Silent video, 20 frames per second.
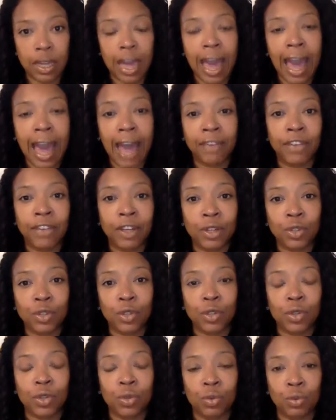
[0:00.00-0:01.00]
having
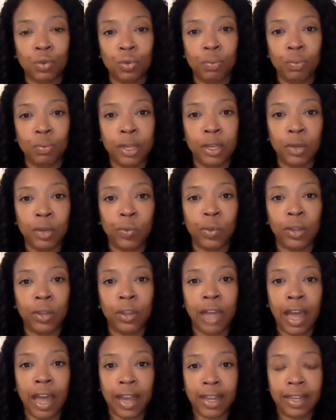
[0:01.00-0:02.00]
to be
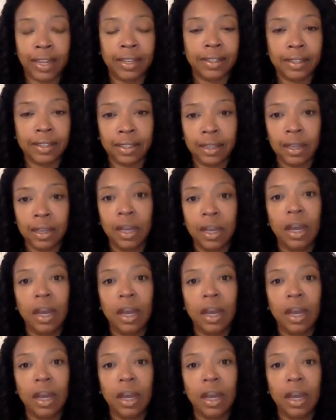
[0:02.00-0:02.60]
reliant